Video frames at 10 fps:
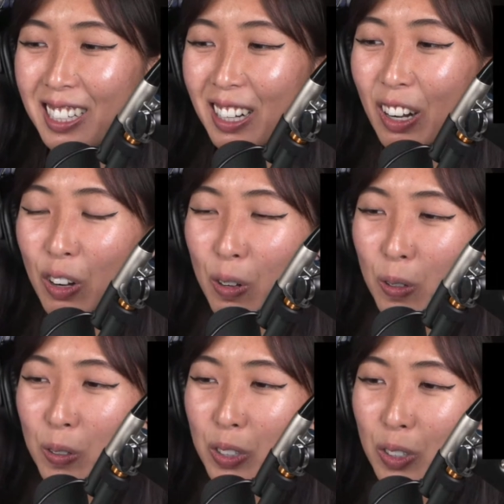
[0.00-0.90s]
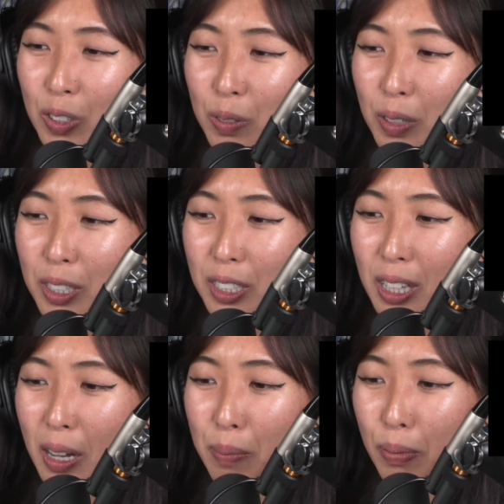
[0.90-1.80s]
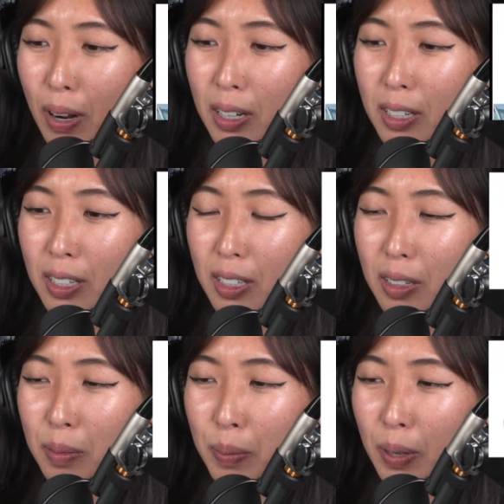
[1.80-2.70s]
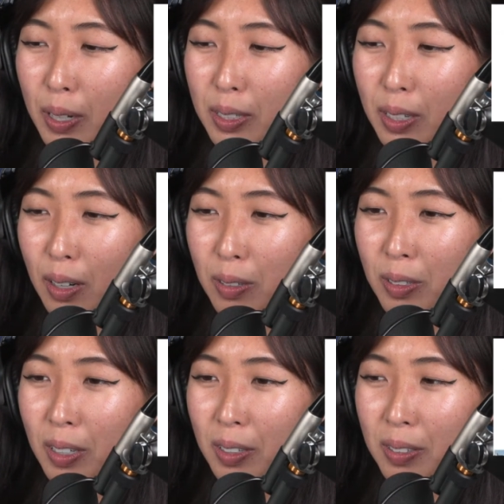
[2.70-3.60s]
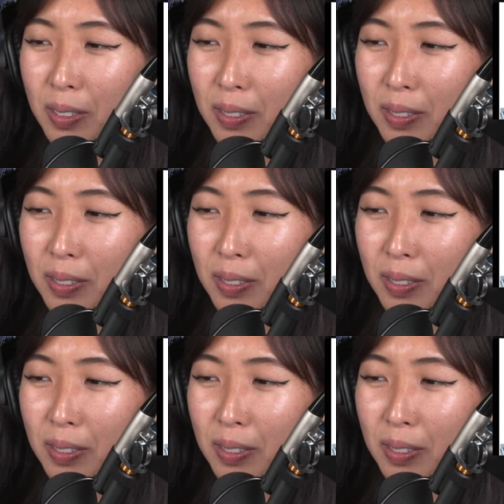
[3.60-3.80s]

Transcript: oh, they're the ones that brought it upon Naruto.